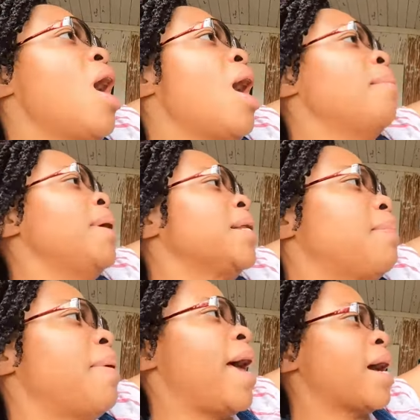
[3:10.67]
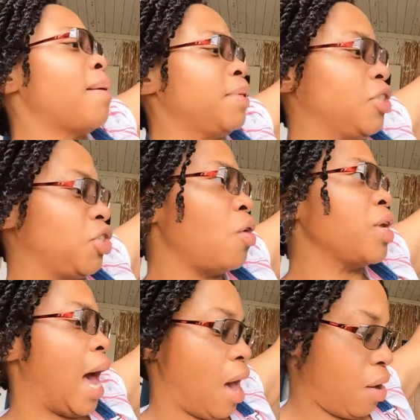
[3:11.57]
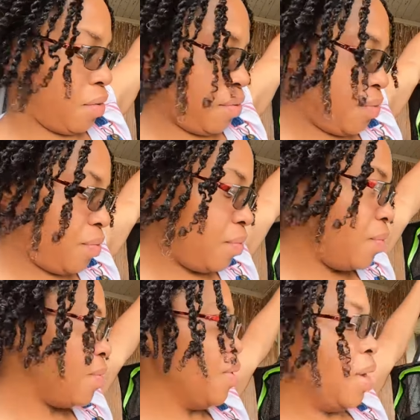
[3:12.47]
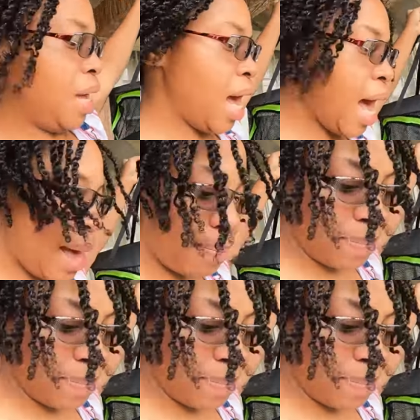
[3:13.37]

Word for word: I'm gonna have to bag up and show y'all how